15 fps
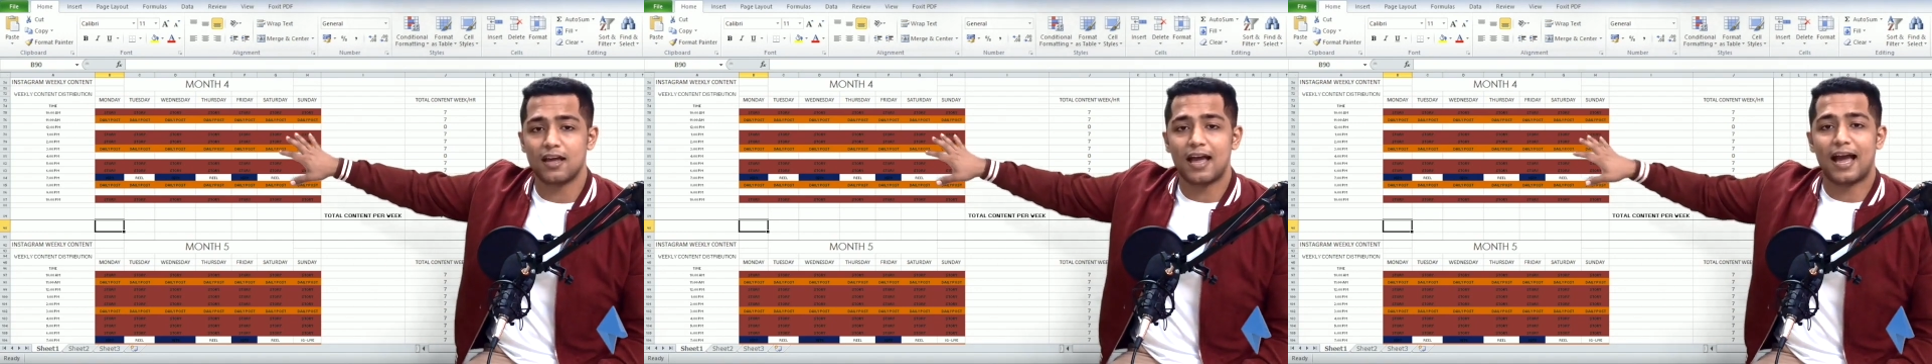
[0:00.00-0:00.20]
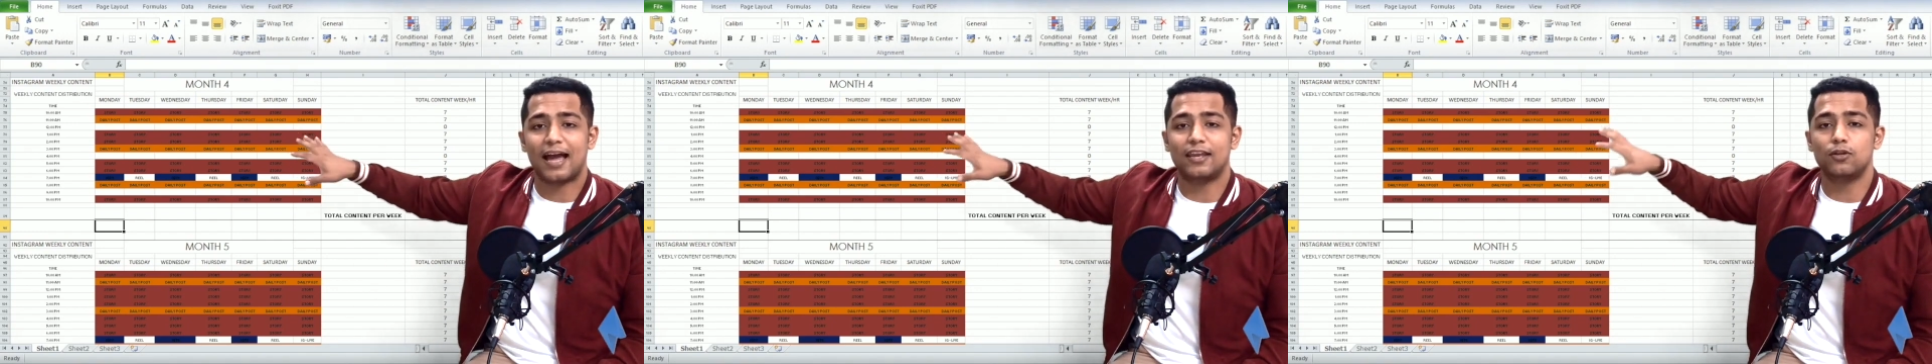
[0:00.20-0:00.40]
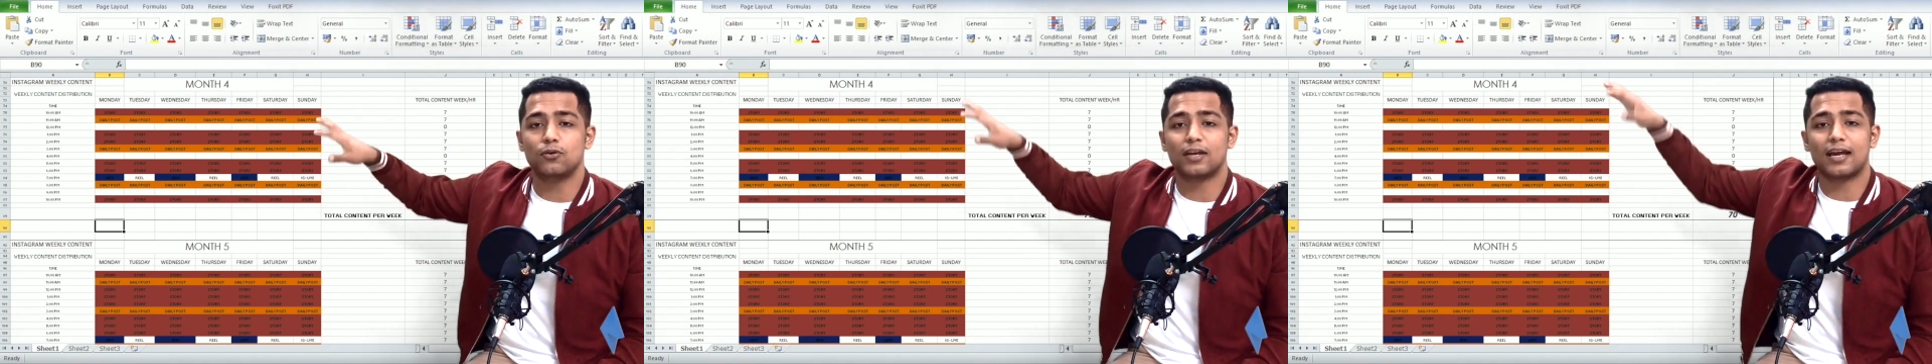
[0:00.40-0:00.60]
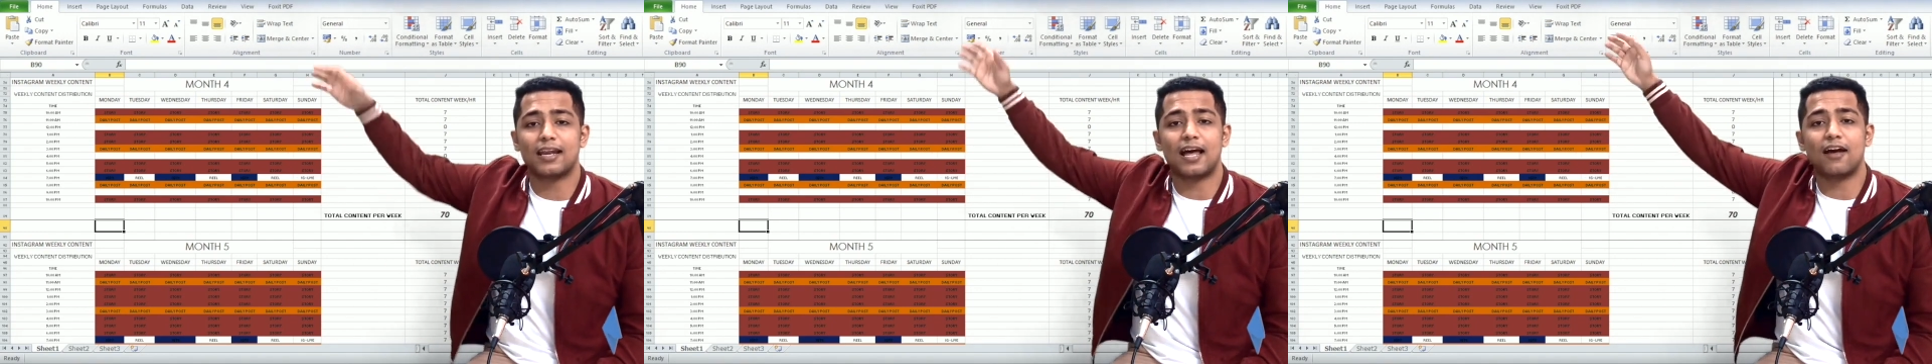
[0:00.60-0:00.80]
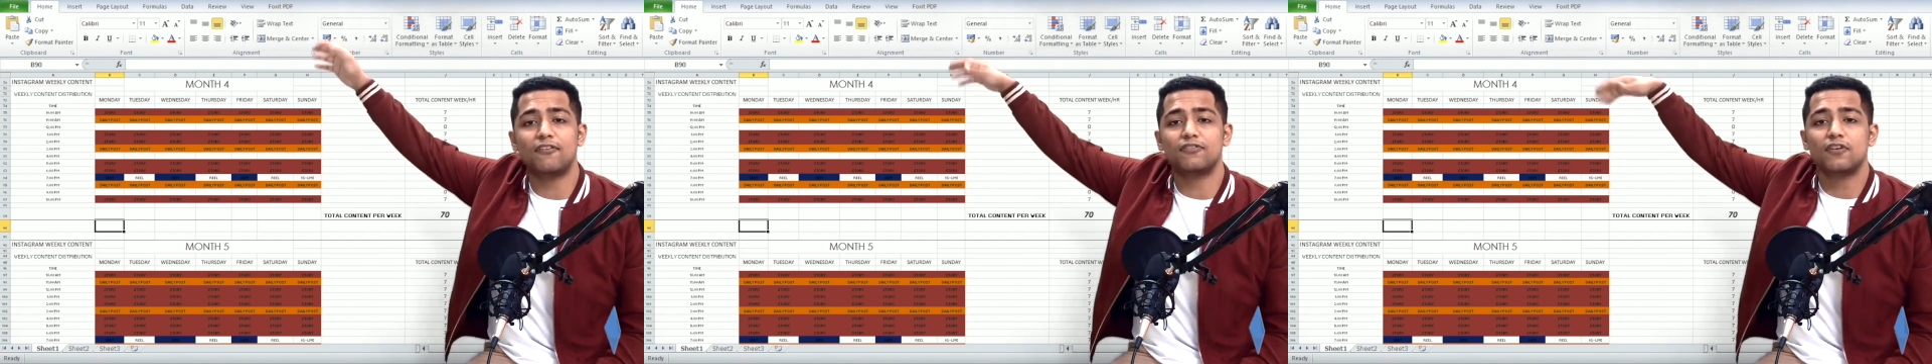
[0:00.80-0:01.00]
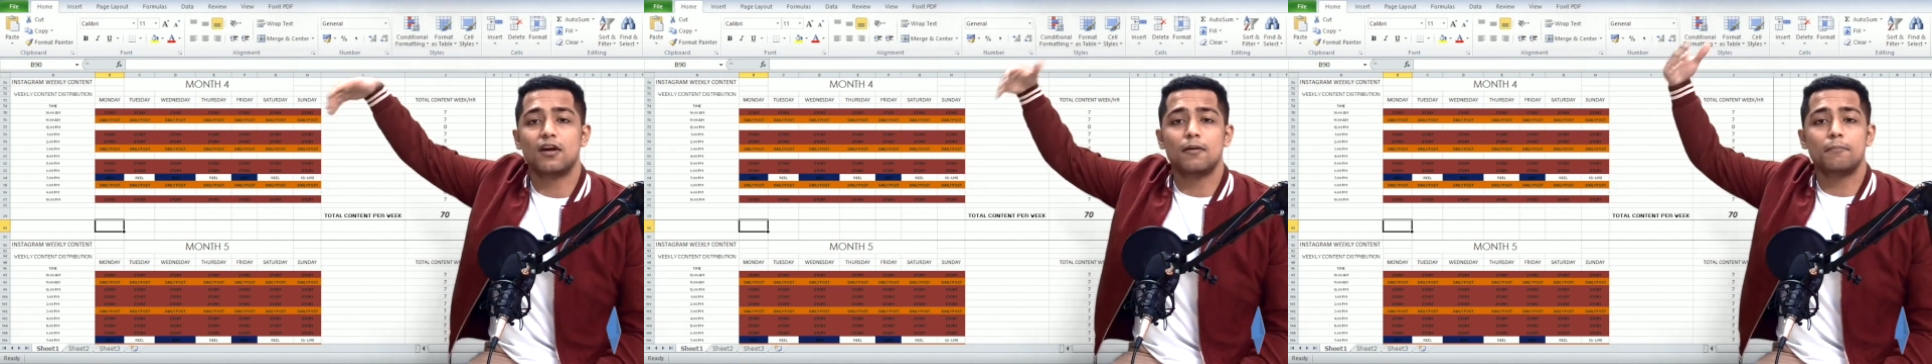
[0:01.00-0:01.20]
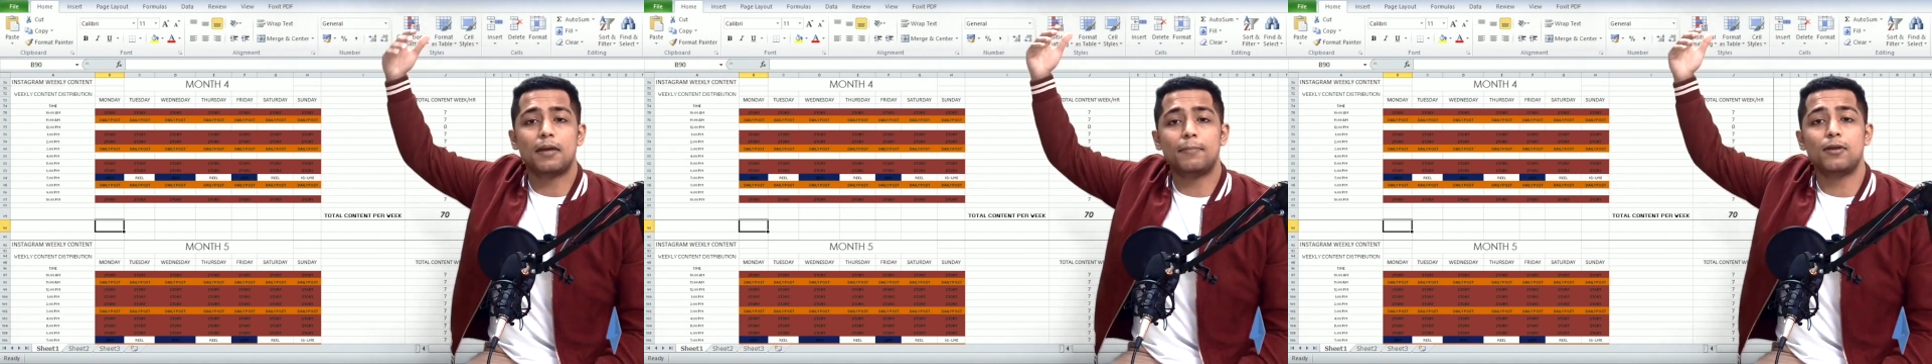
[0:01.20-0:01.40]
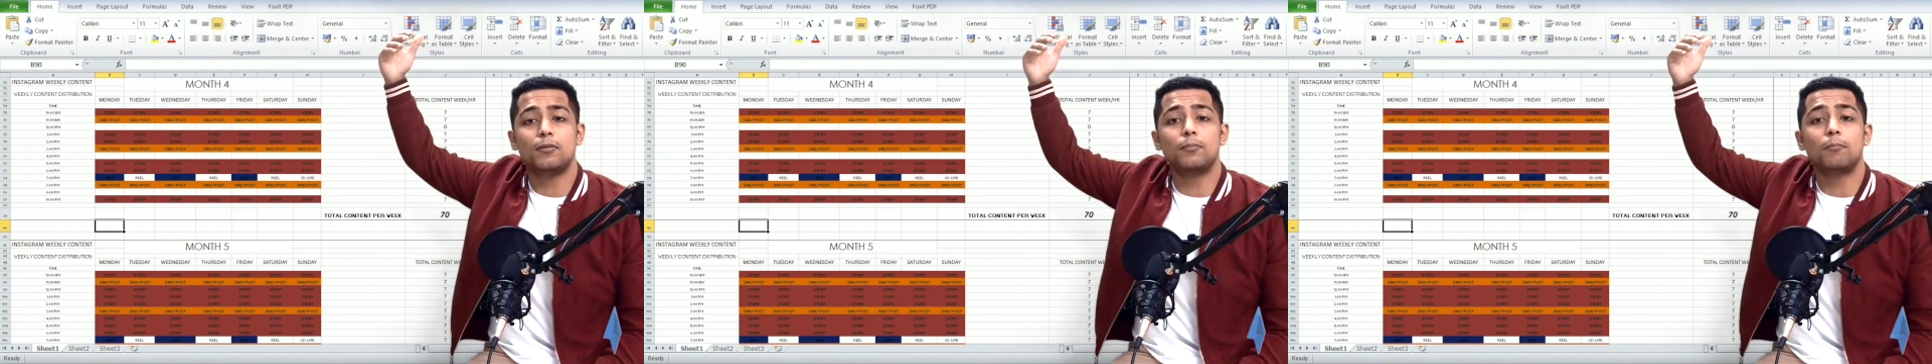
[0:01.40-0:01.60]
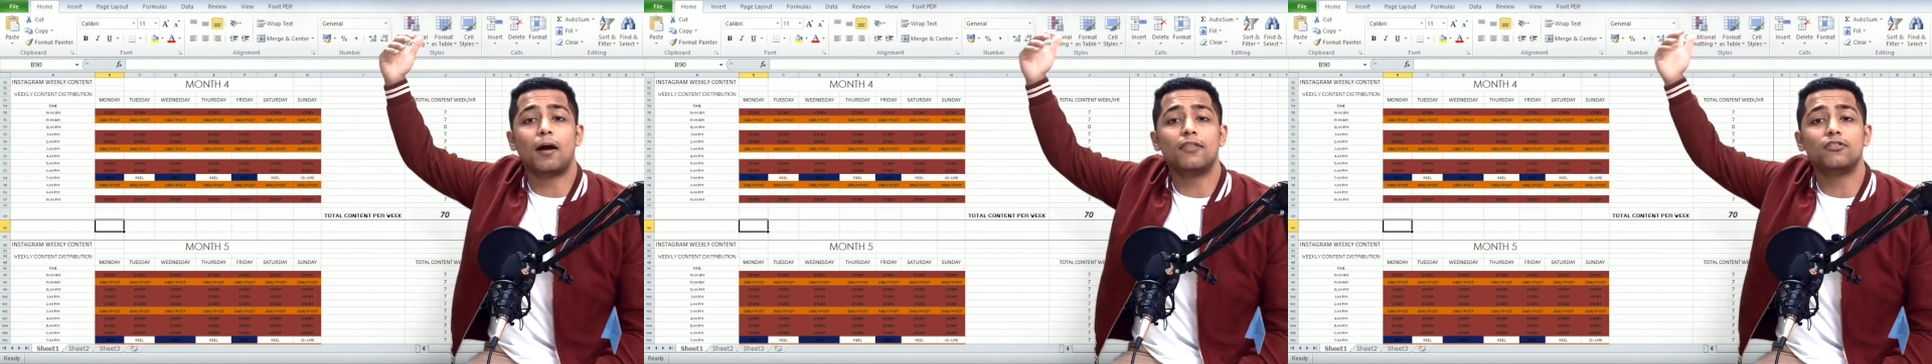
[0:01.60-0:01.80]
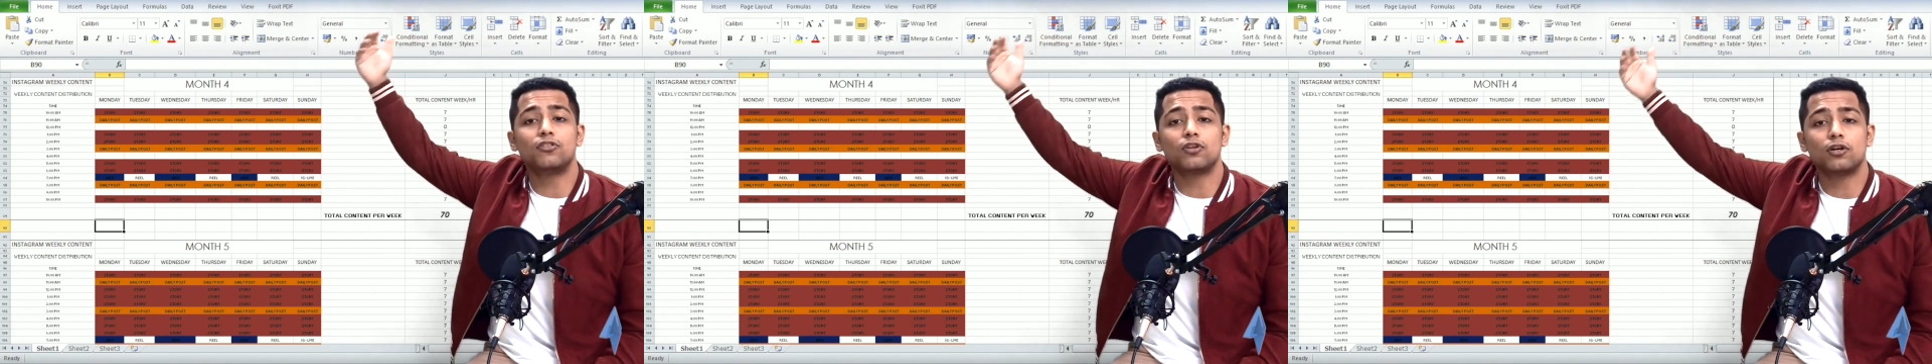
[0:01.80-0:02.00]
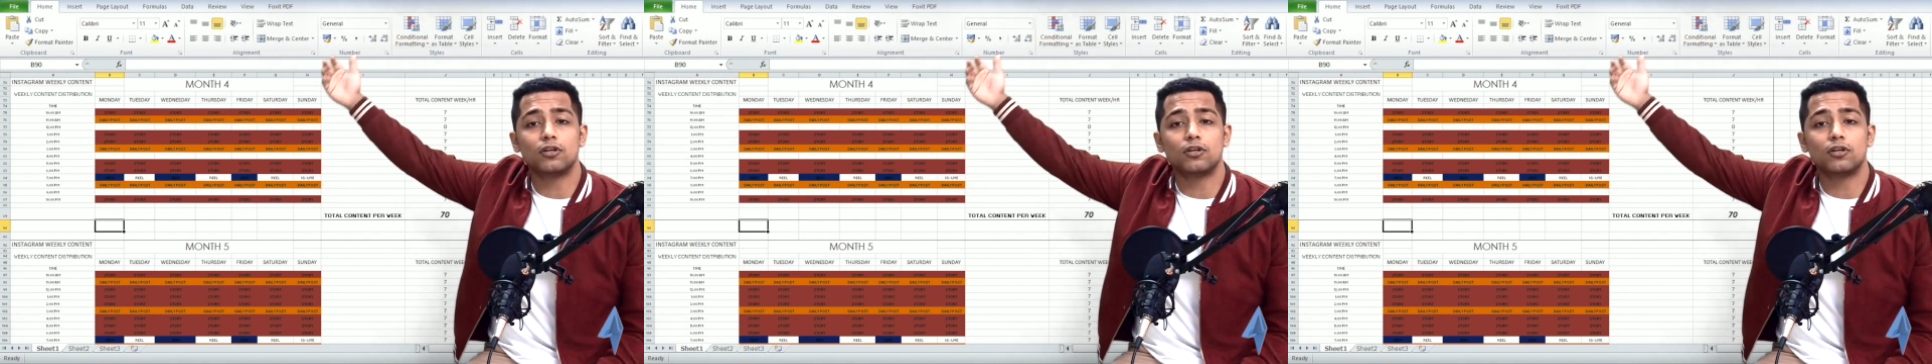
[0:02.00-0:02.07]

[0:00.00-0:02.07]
and you can have maybe month